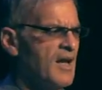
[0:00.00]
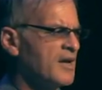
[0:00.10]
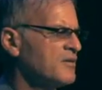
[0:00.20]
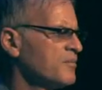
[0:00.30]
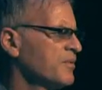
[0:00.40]

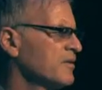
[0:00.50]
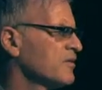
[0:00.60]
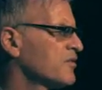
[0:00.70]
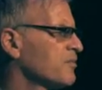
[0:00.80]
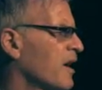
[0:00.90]
had to be
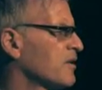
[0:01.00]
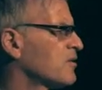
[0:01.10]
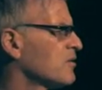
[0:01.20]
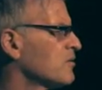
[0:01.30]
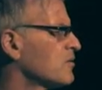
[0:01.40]

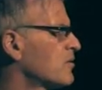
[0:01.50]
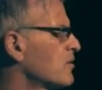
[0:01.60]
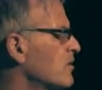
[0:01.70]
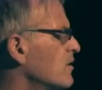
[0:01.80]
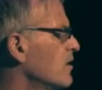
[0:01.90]
dismantled,
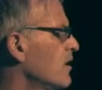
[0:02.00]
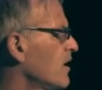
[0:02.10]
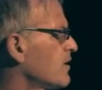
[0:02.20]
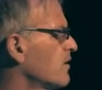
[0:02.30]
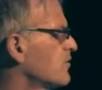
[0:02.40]

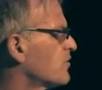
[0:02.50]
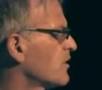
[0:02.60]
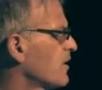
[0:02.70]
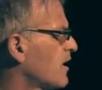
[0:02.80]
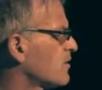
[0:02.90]
and
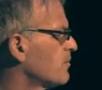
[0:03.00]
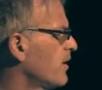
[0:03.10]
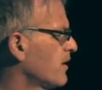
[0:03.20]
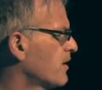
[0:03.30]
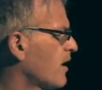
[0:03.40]
Israel had to
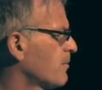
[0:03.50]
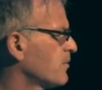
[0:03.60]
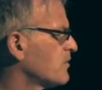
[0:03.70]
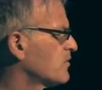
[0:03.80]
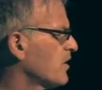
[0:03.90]
pay
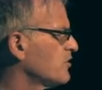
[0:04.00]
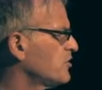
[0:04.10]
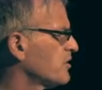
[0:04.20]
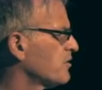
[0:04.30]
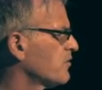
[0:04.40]

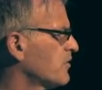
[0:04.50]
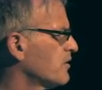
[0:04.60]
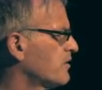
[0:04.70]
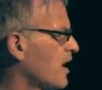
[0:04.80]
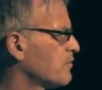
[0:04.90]
compensation for
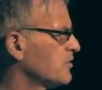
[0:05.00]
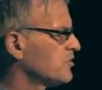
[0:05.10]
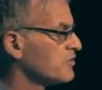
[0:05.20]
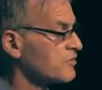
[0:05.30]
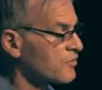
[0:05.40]
the
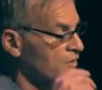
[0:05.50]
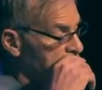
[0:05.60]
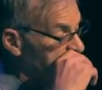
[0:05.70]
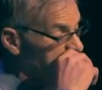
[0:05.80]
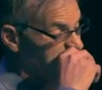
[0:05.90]
damages
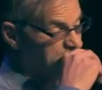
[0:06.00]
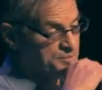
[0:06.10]
wrought.